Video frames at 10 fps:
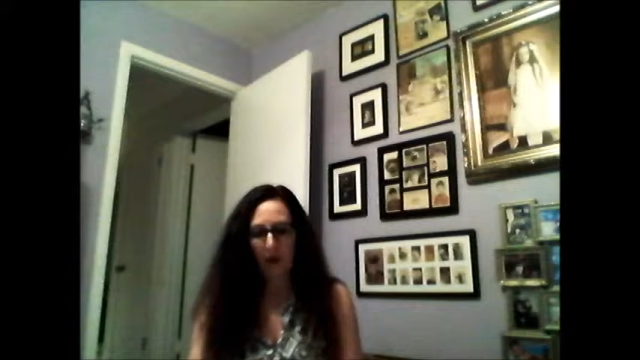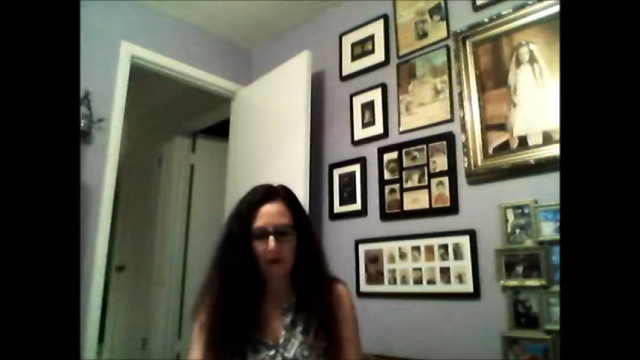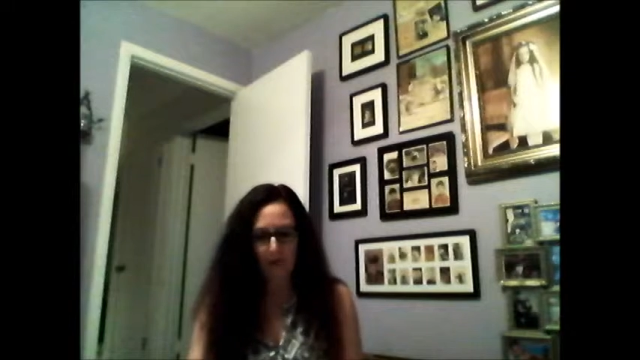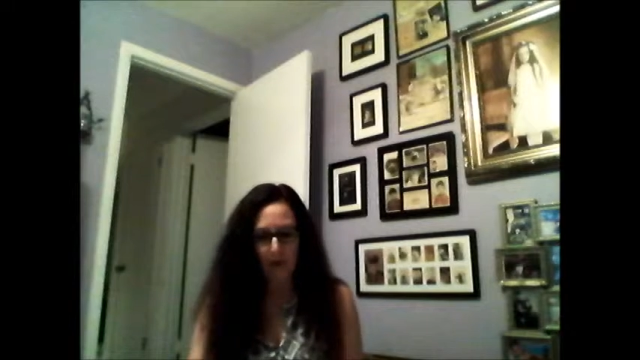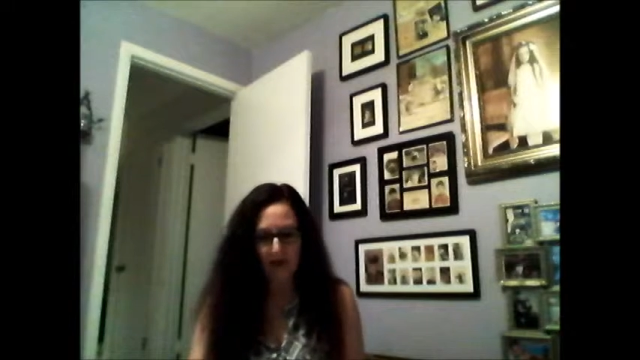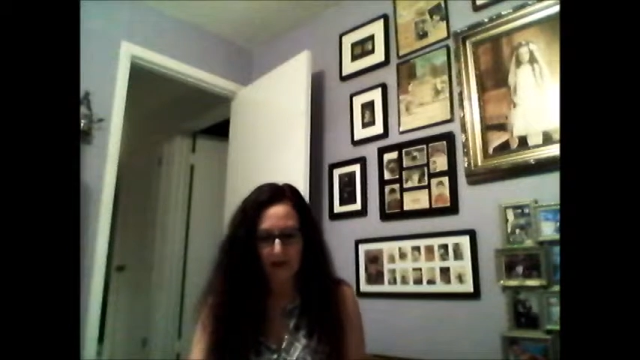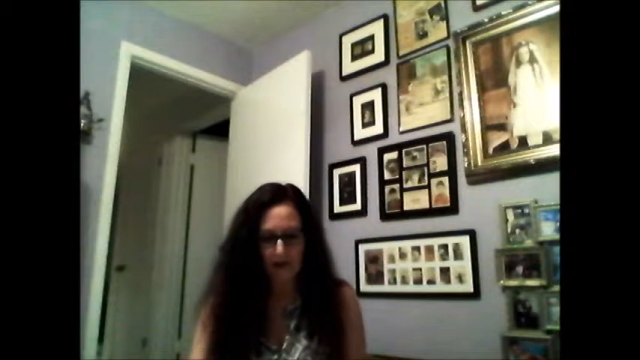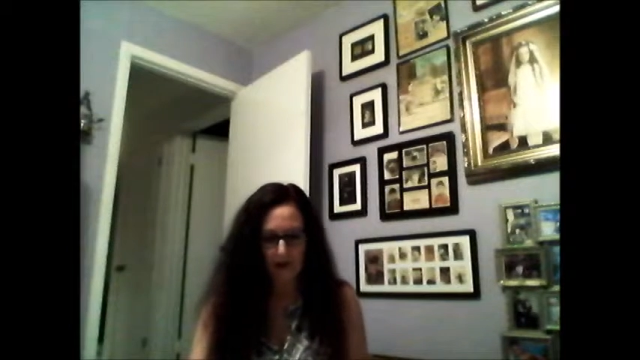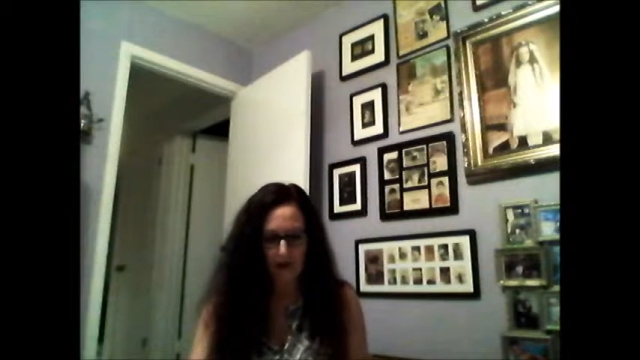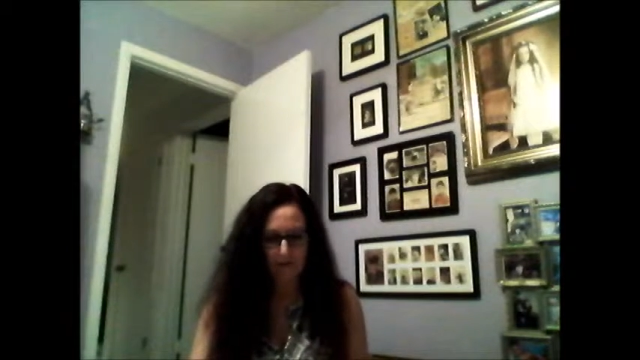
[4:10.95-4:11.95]
of Awakening
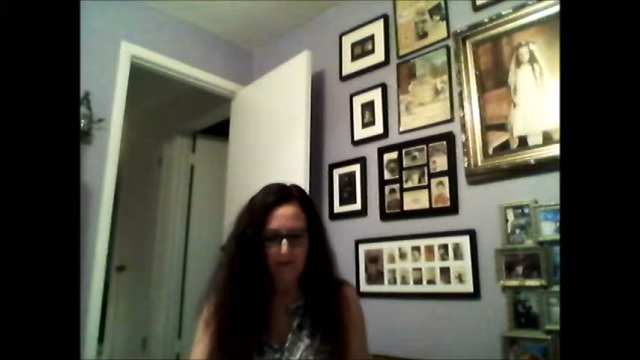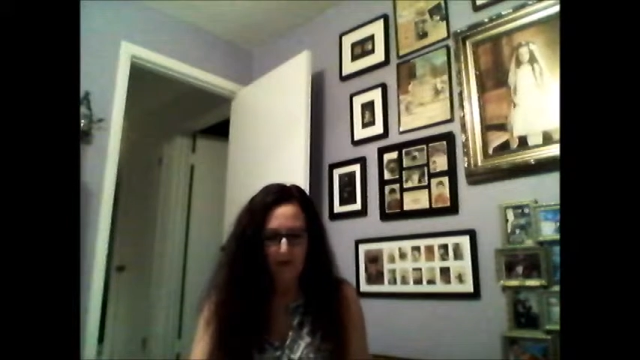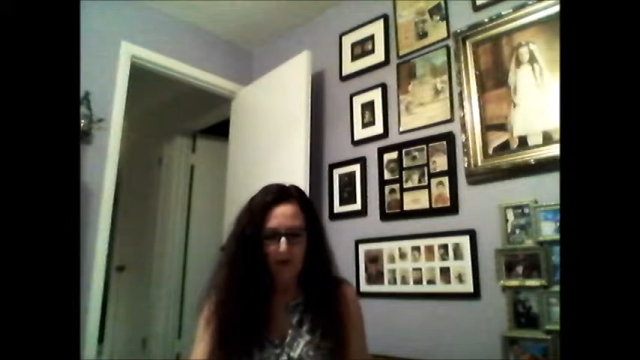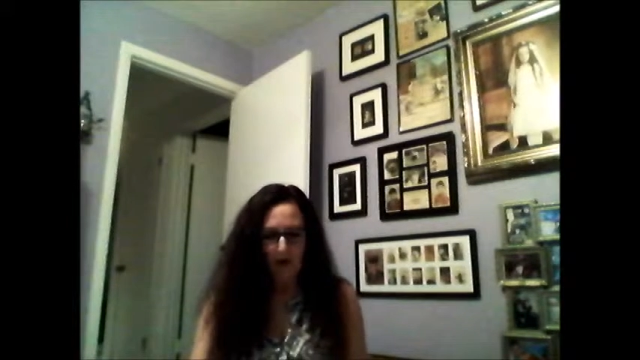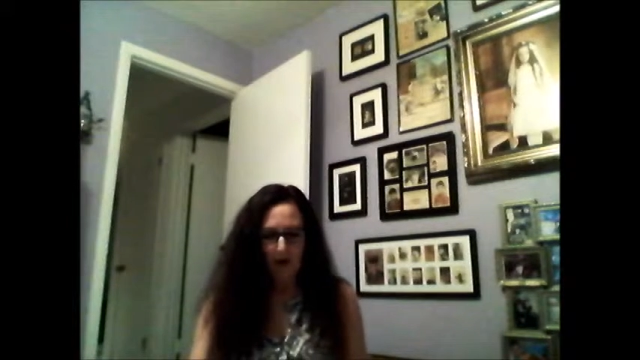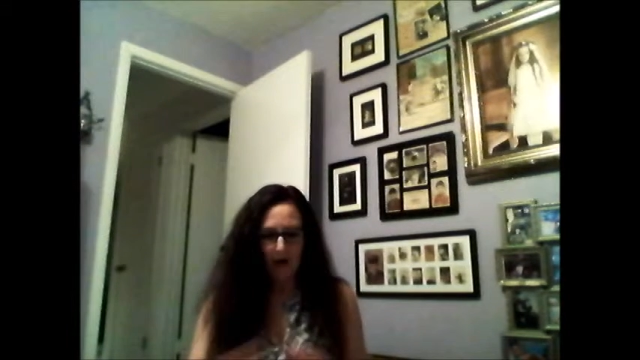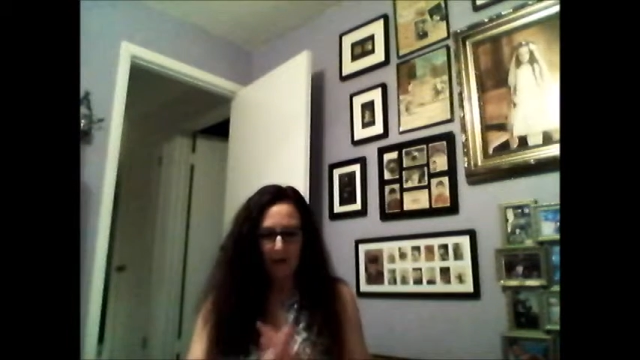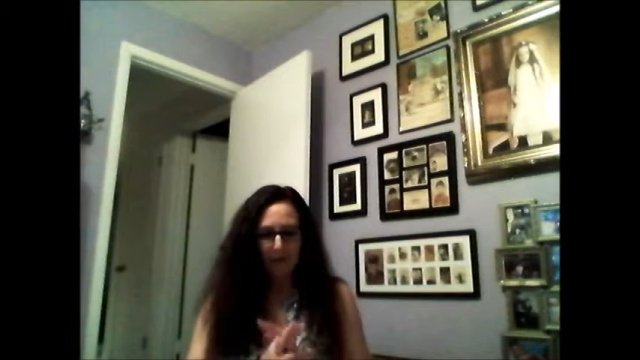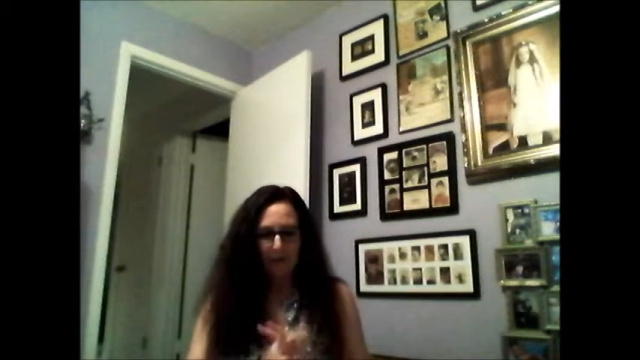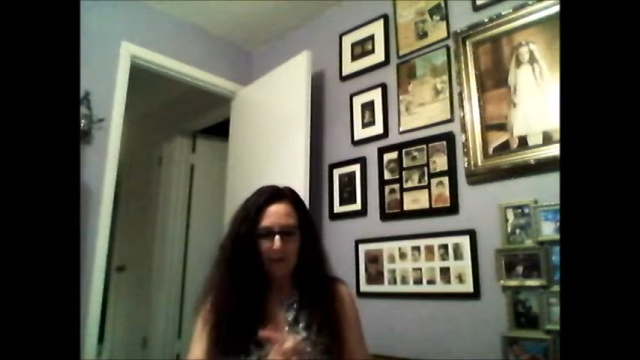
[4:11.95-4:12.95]
Your Heart.
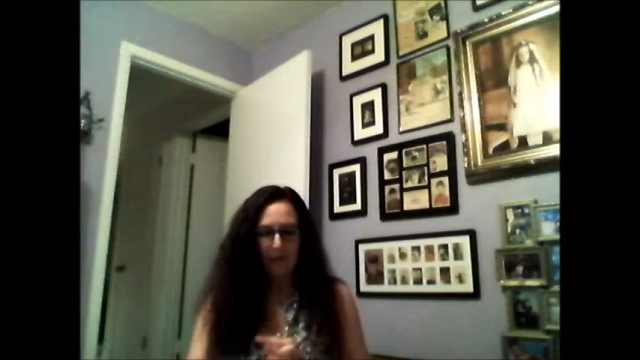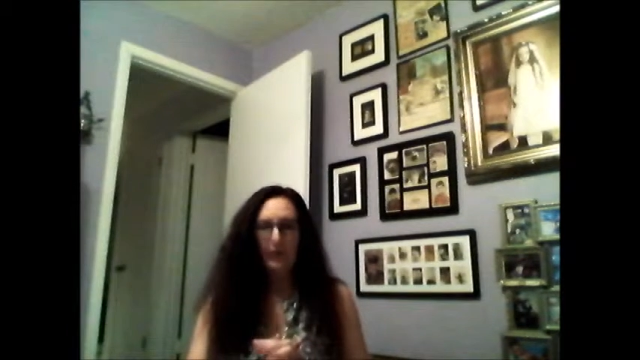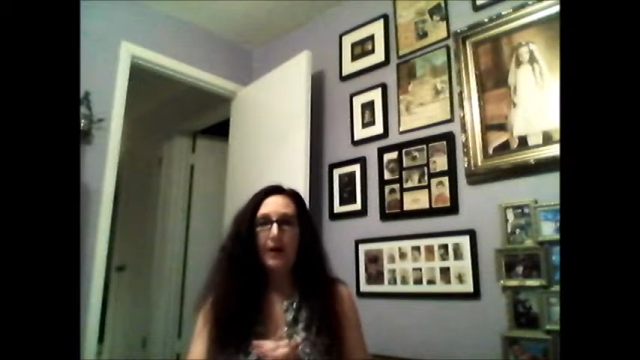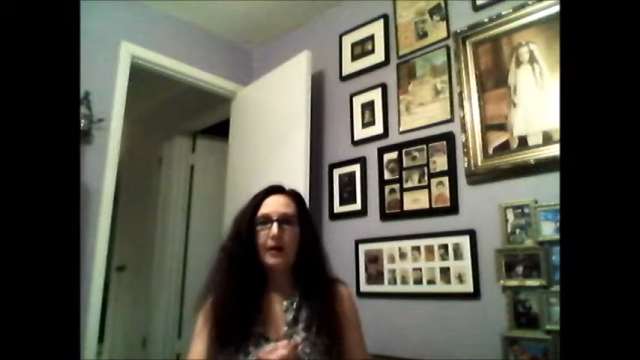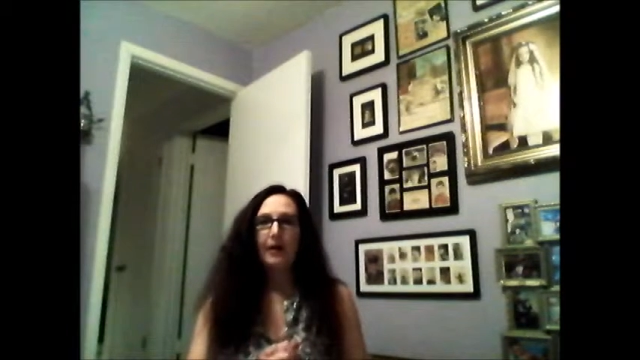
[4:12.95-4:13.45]
And